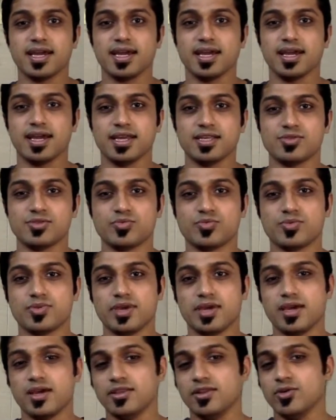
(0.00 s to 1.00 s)
as
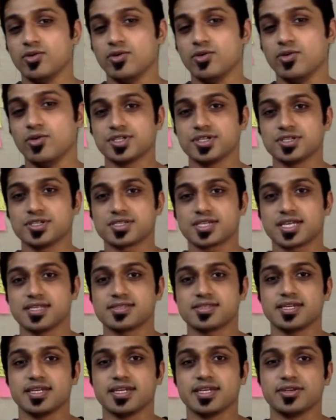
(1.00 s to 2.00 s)
the whole church can
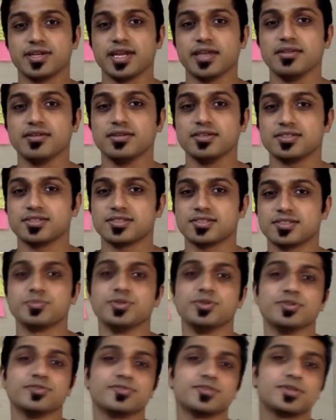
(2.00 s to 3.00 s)
say it together. It's just
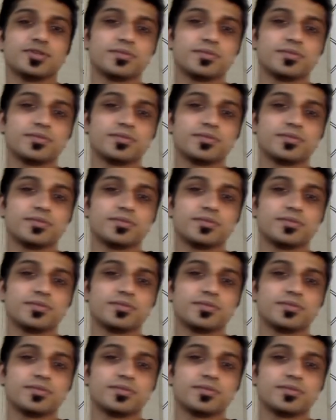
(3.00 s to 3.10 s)
beautiful.